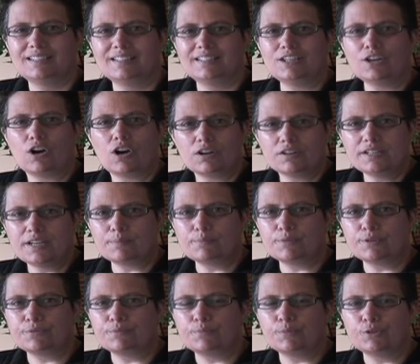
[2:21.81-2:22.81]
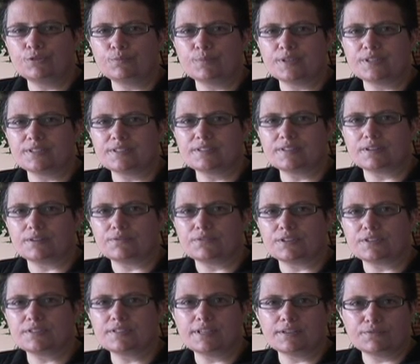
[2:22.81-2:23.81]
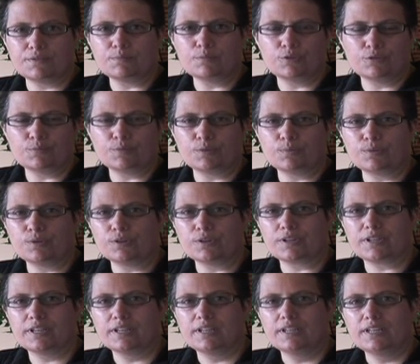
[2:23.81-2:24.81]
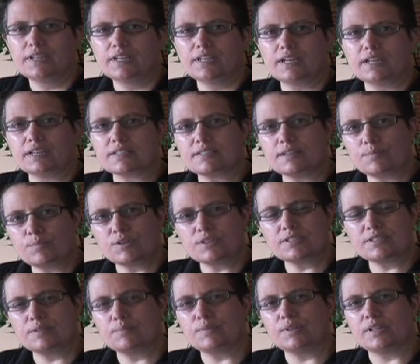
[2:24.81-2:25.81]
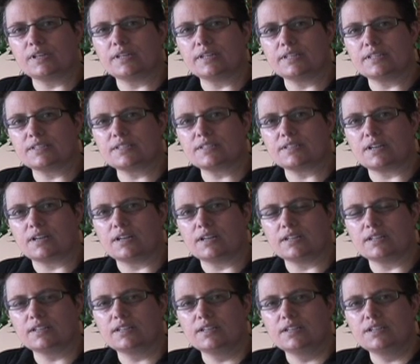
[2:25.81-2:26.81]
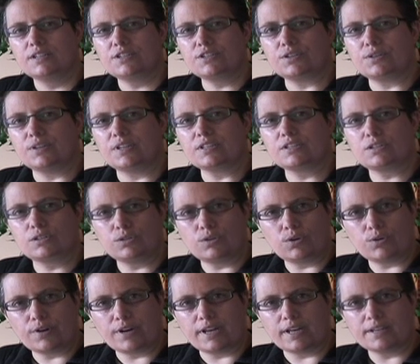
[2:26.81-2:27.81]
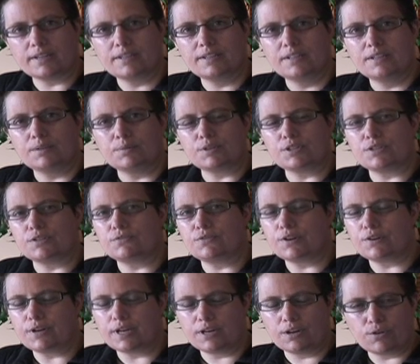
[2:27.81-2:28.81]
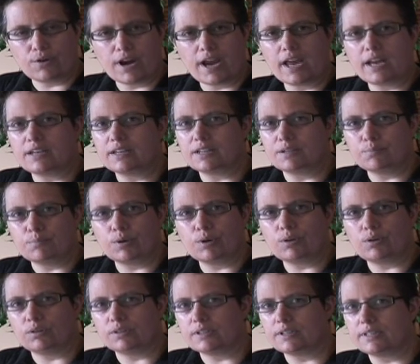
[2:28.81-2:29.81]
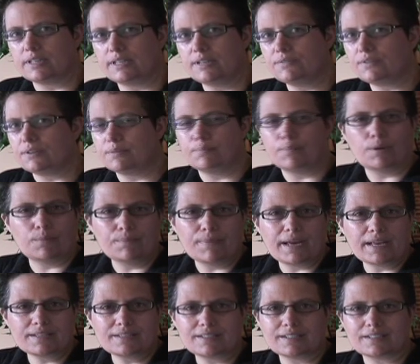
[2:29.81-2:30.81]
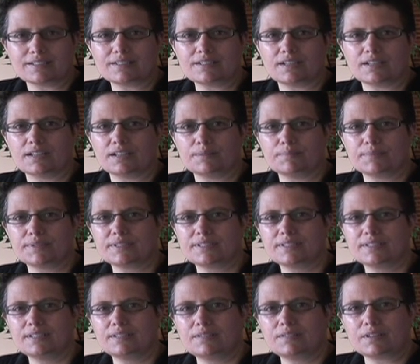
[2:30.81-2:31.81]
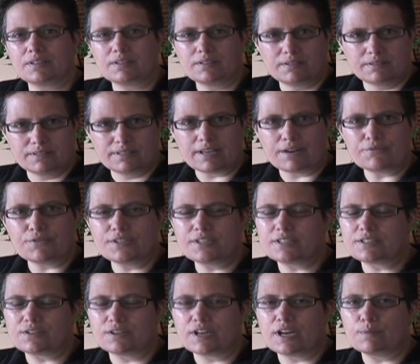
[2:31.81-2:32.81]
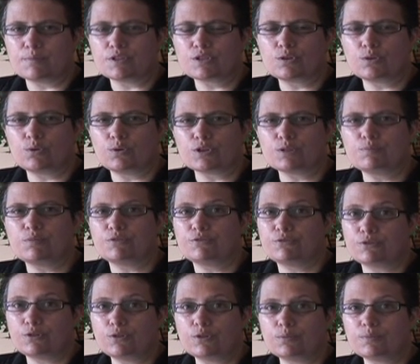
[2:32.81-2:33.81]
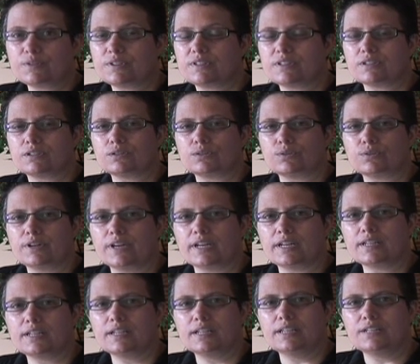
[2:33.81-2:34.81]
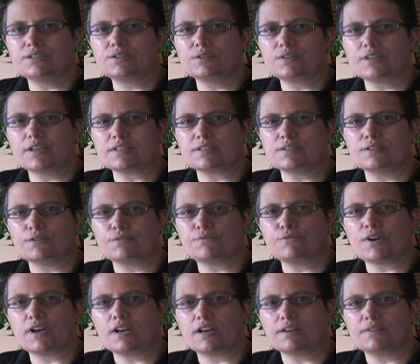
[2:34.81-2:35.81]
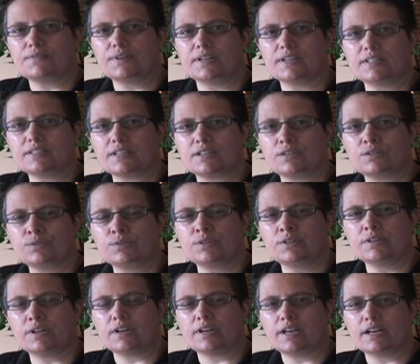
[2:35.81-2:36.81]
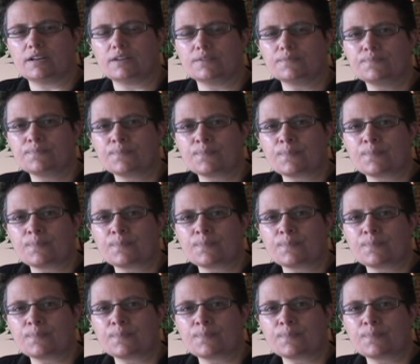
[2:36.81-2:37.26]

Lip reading: The odd-numbered movements of this seven-movement work are somewhat similar in style to his Gloria, which is very grand and bold and even bombastic at times. The San Francisco Gay Men's Chorus performed the Gloria in 2005, and it's included on our